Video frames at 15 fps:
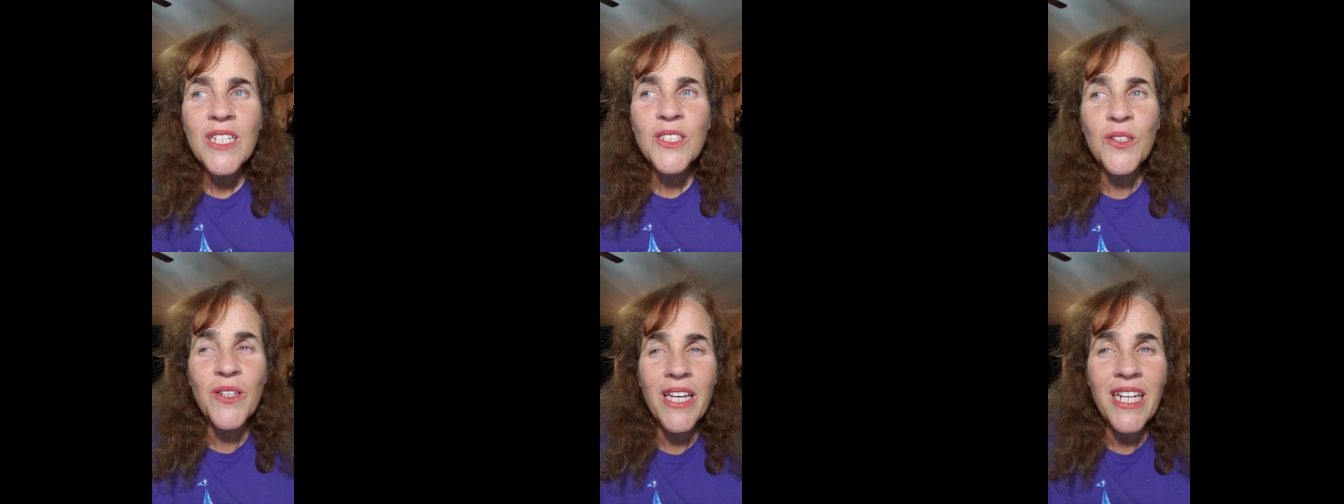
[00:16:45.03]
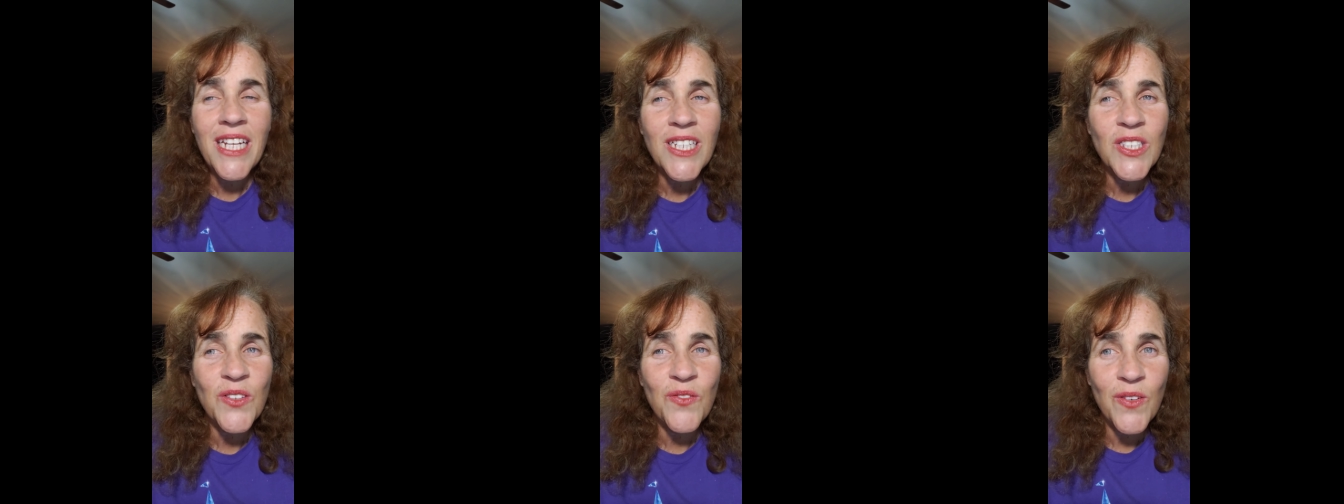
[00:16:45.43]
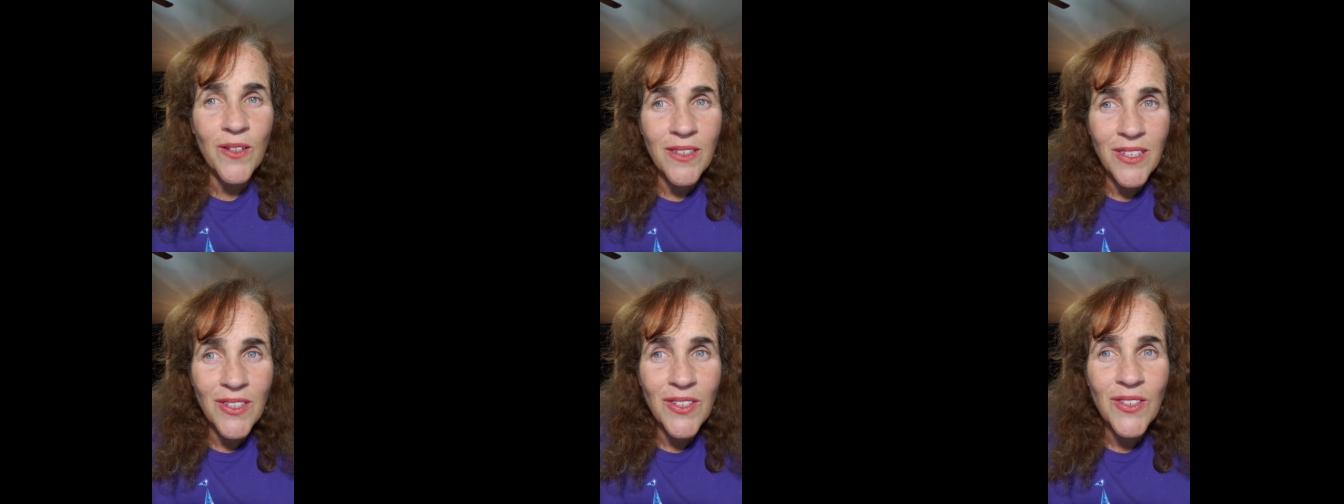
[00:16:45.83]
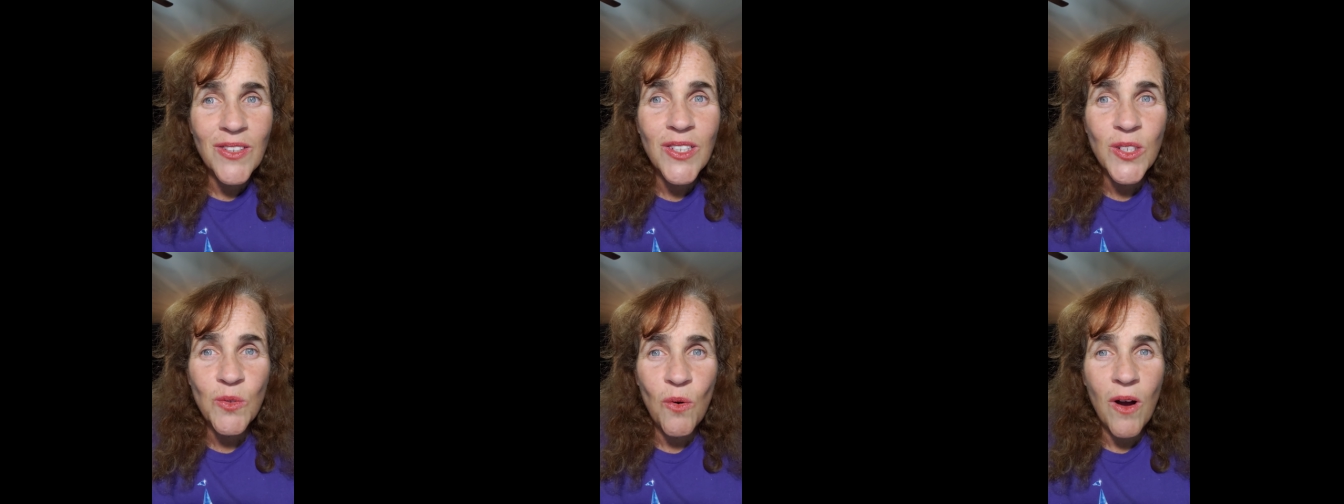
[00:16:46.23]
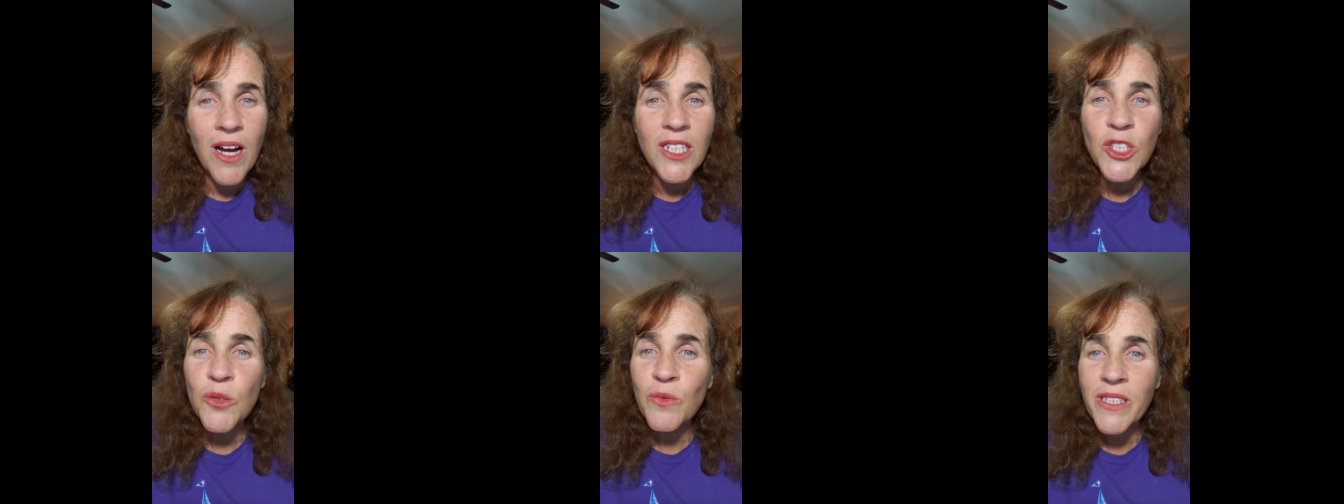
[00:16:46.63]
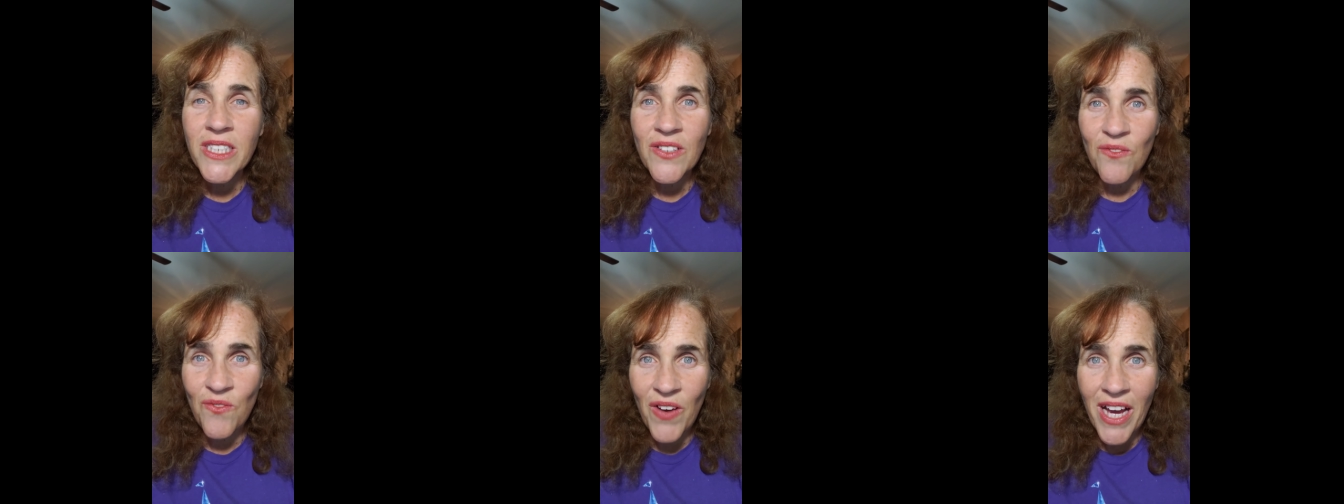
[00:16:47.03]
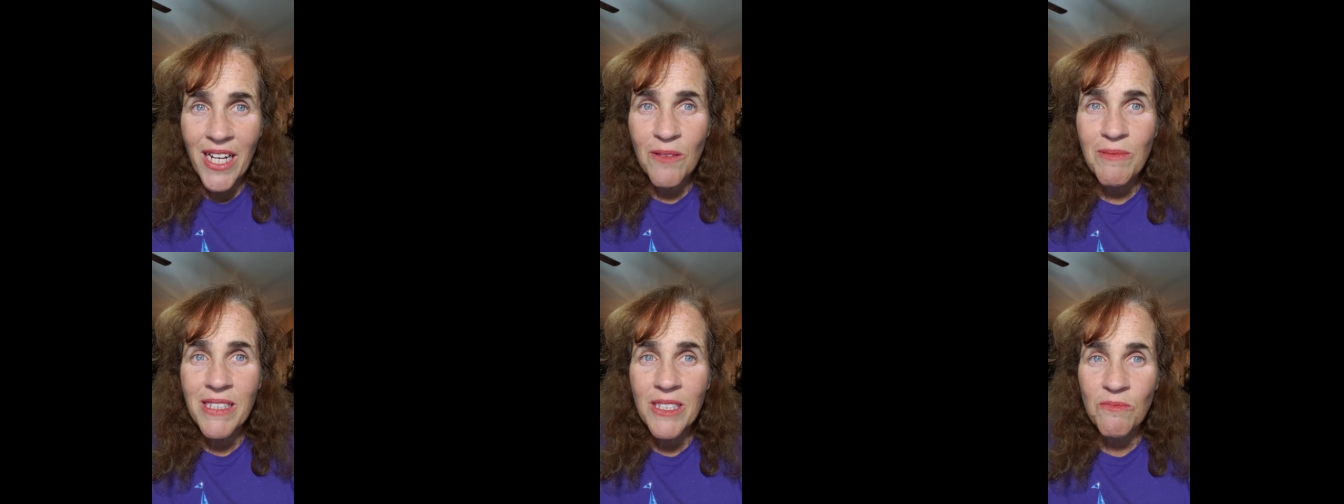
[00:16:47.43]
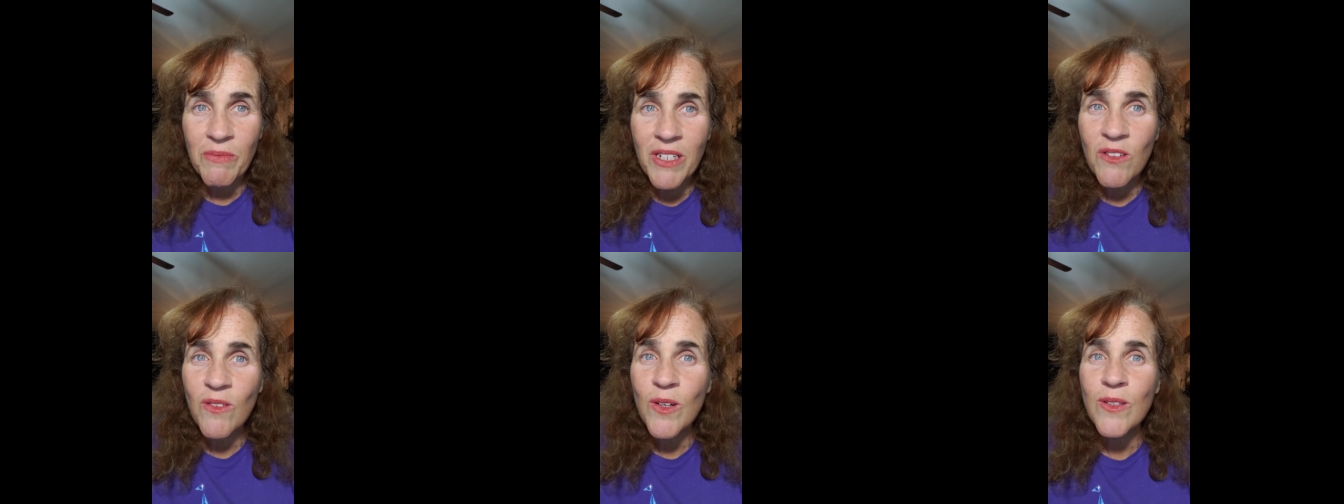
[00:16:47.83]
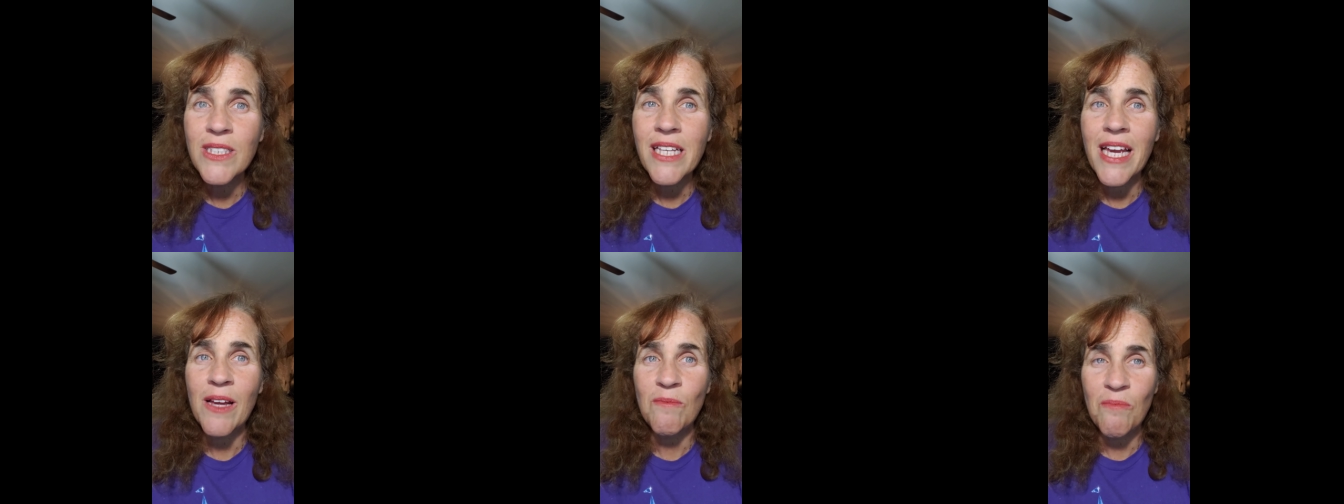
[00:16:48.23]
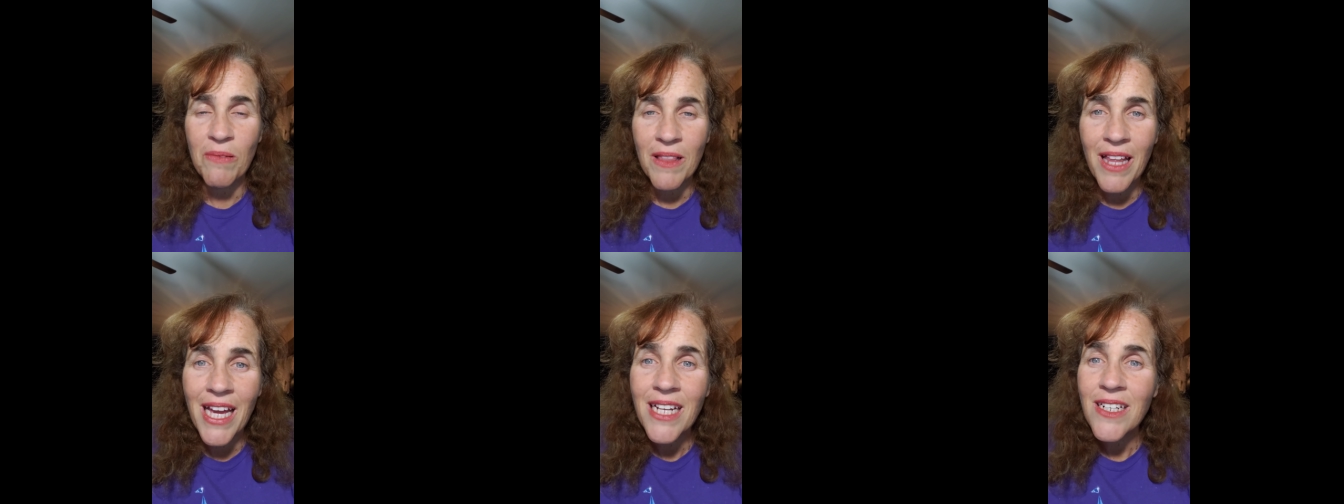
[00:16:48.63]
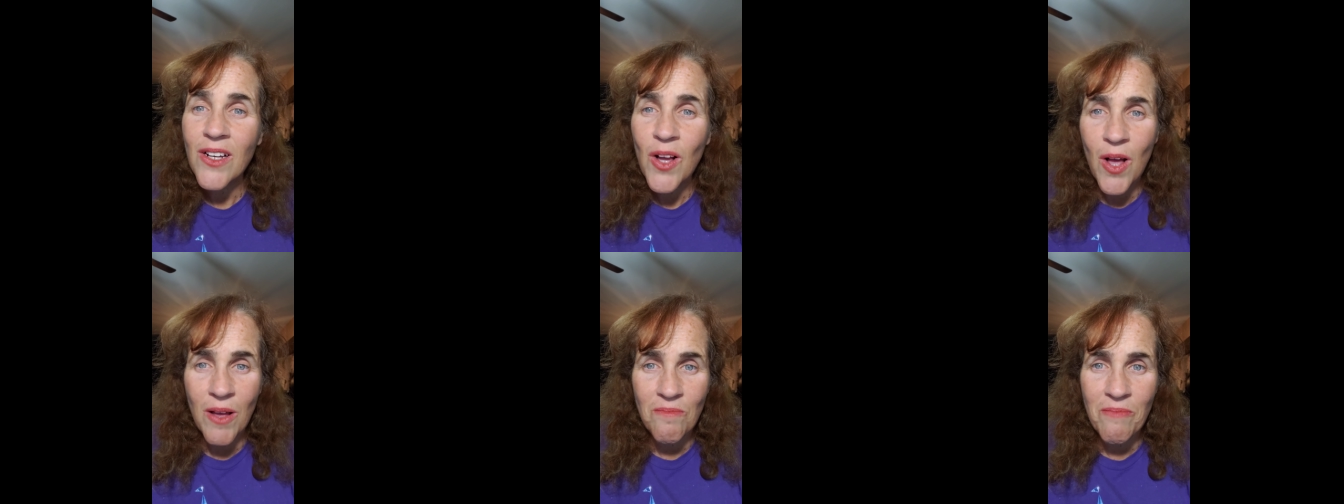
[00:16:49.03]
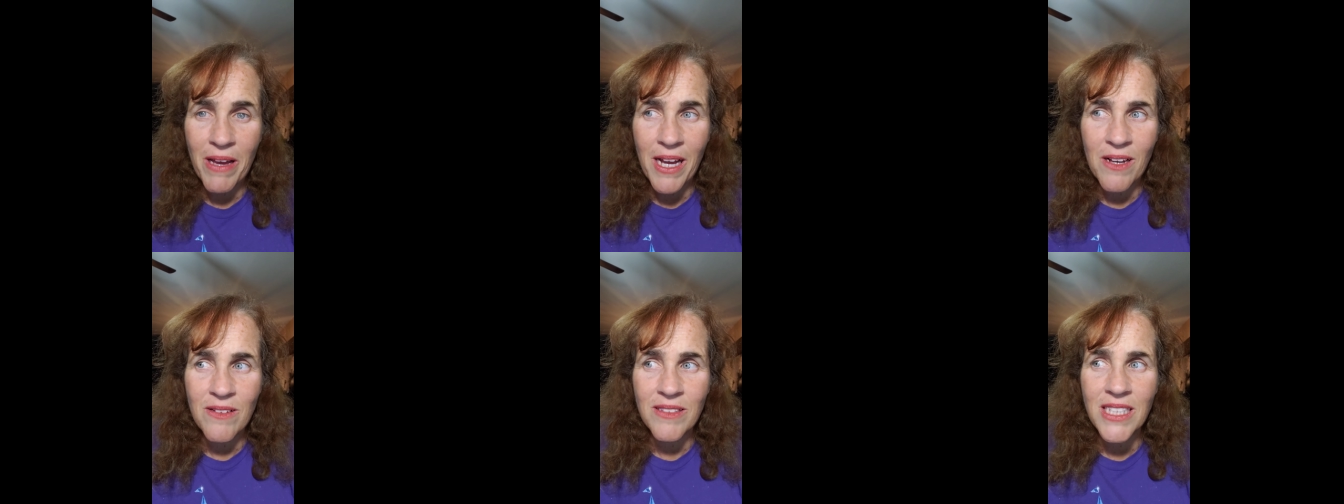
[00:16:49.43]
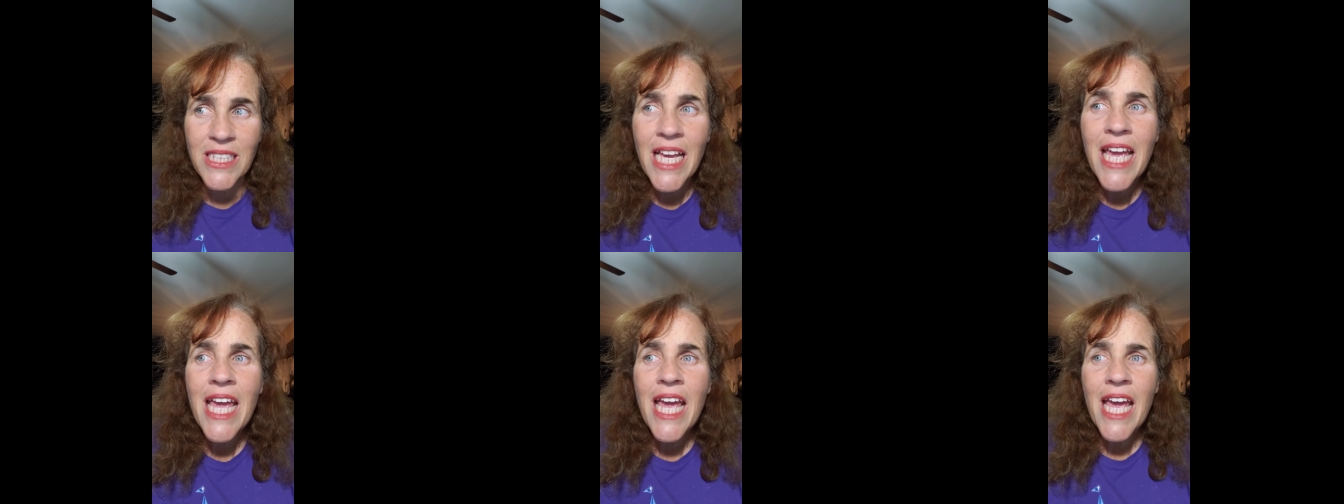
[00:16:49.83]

zucchini is a versatile squash rich in vitamins, minerals, and plant compounds.